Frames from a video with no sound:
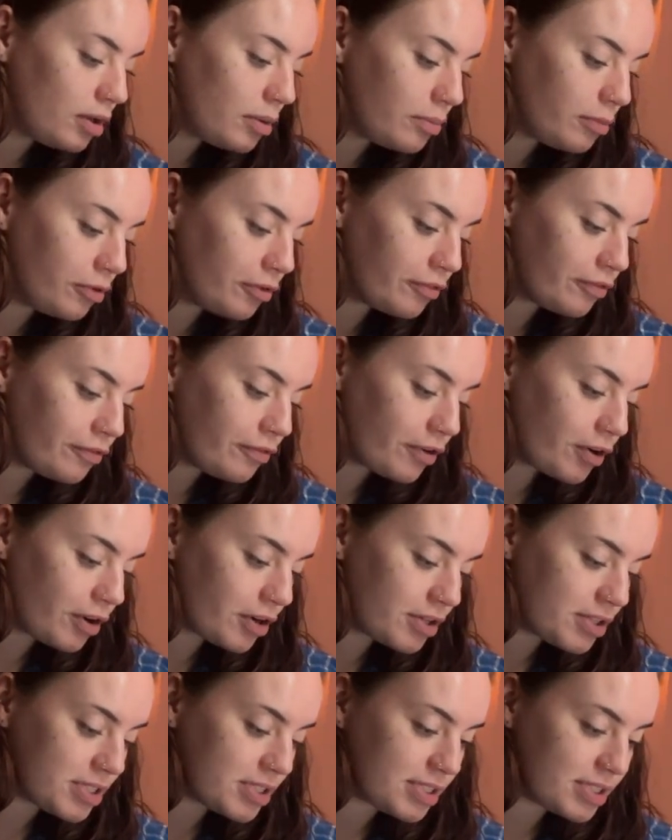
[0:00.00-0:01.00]
But
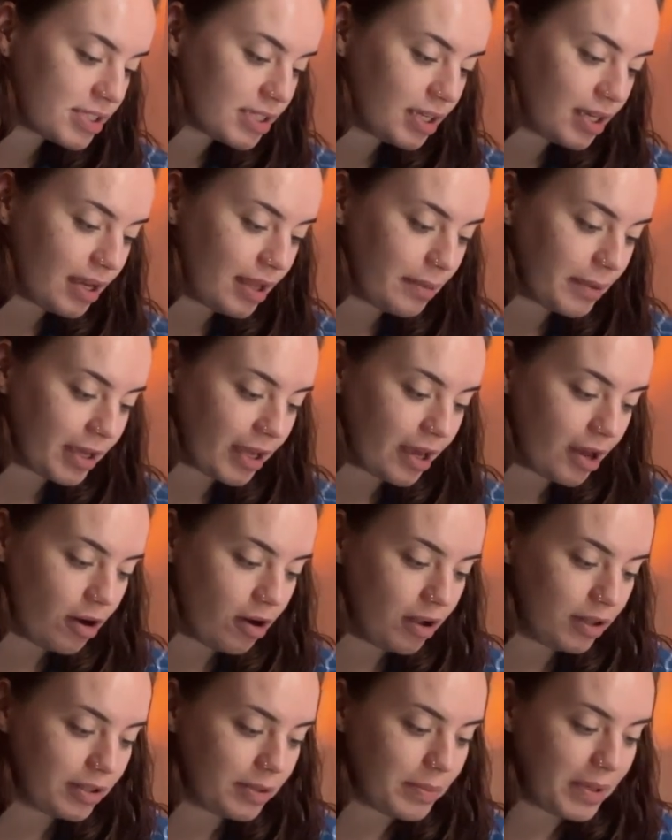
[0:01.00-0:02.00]
first, let me get
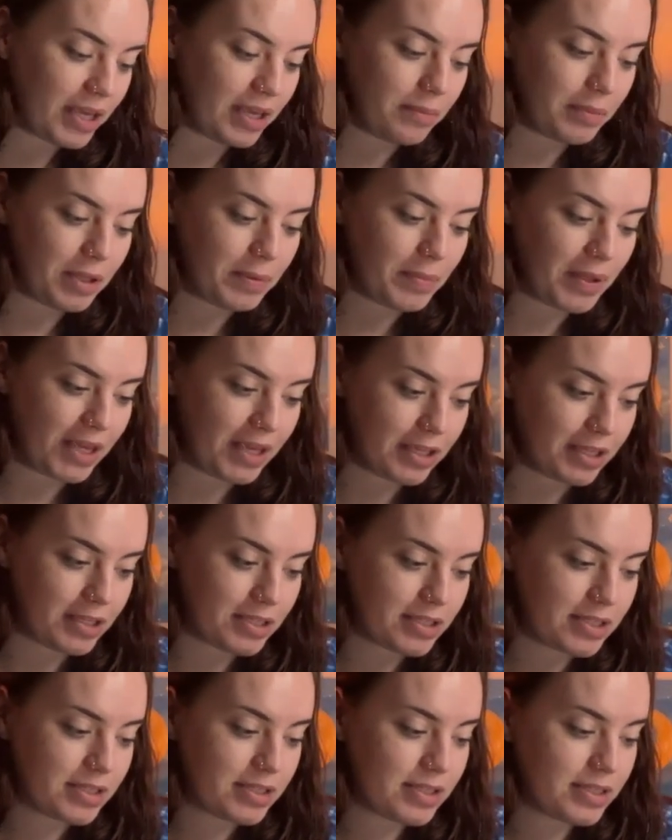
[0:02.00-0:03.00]
all the baby
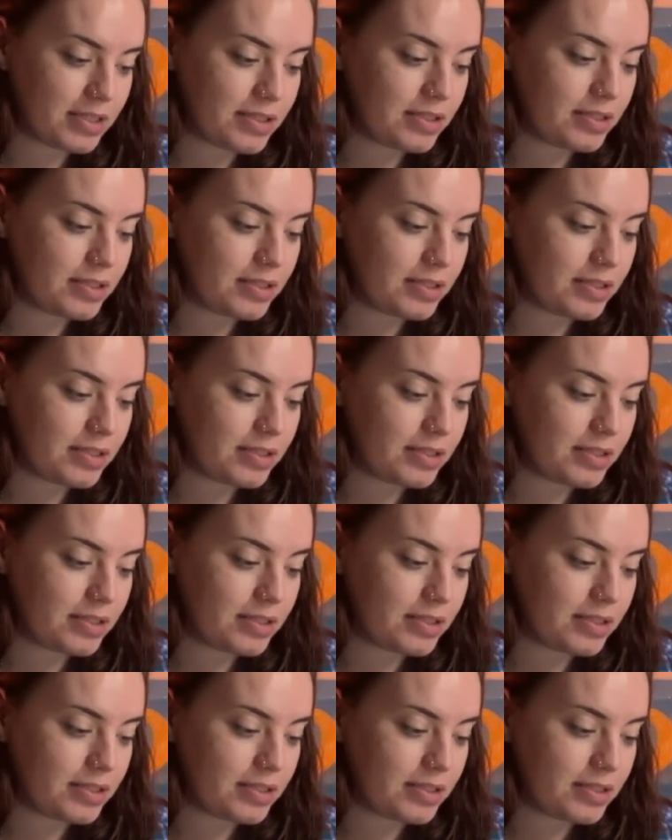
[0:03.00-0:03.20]
pinks.